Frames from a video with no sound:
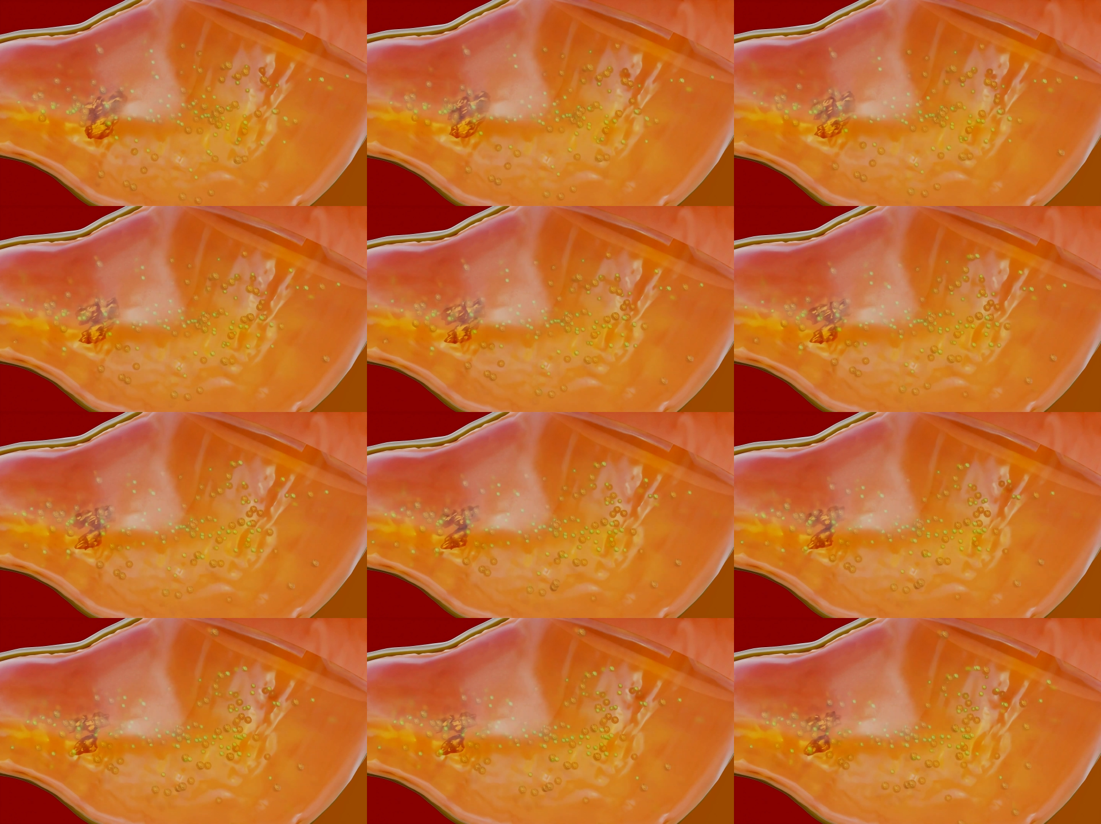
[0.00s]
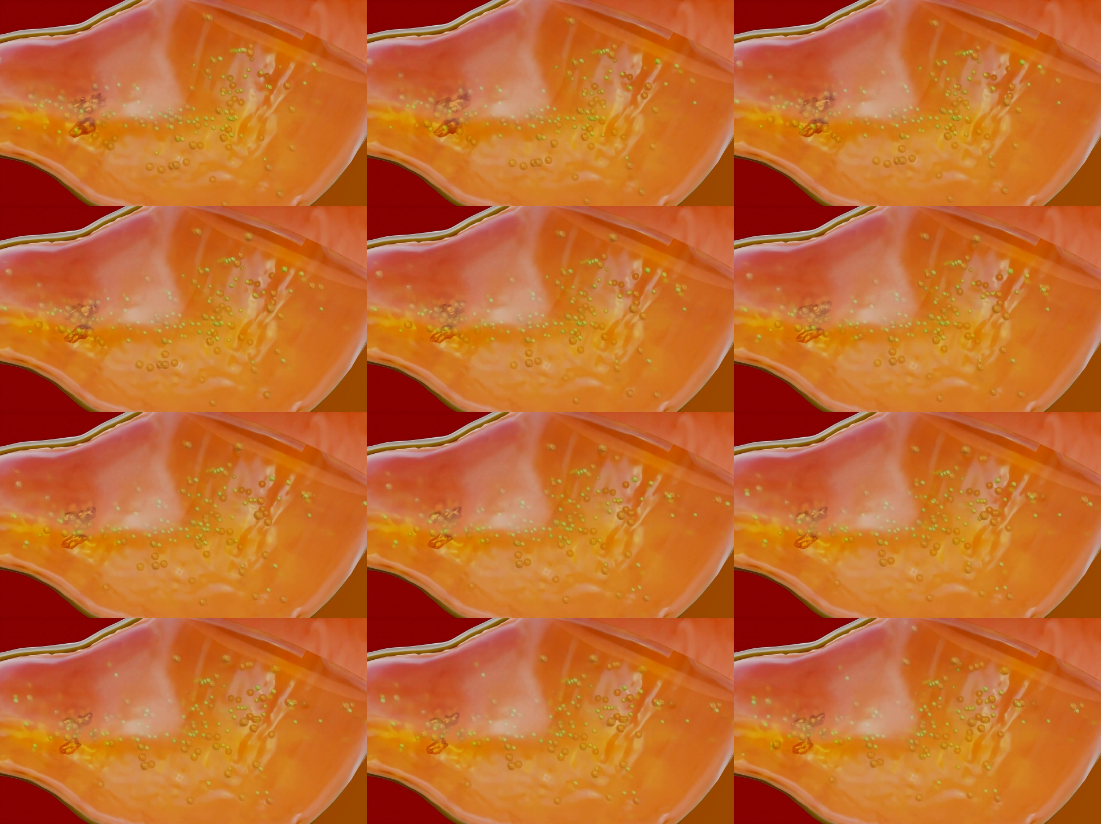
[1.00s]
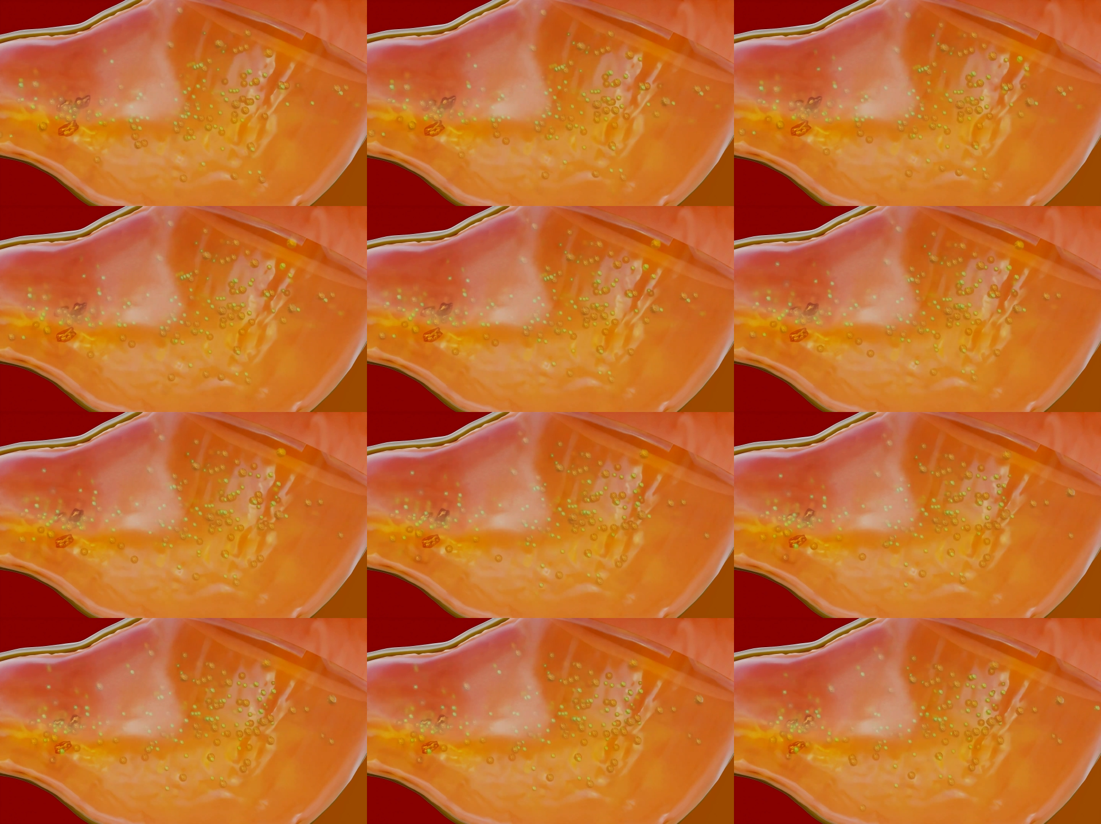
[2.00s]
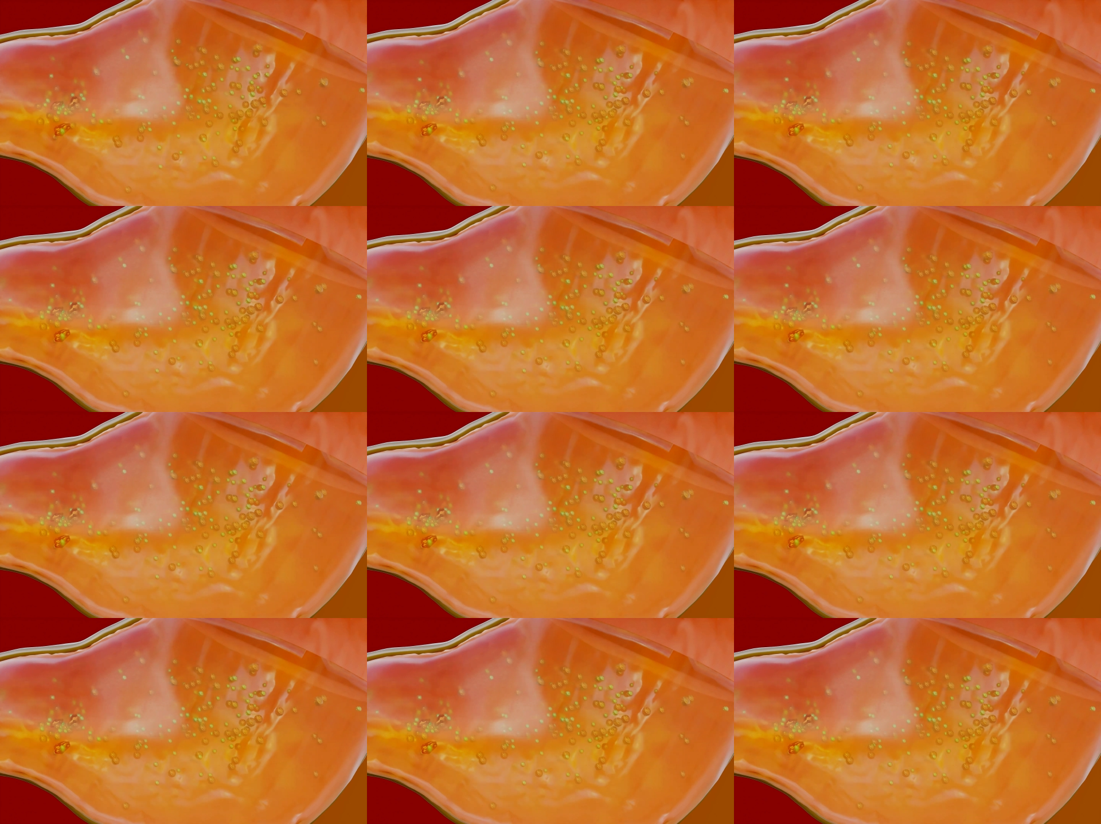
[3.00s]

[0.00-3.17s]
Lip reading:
[unreadable: no face in view]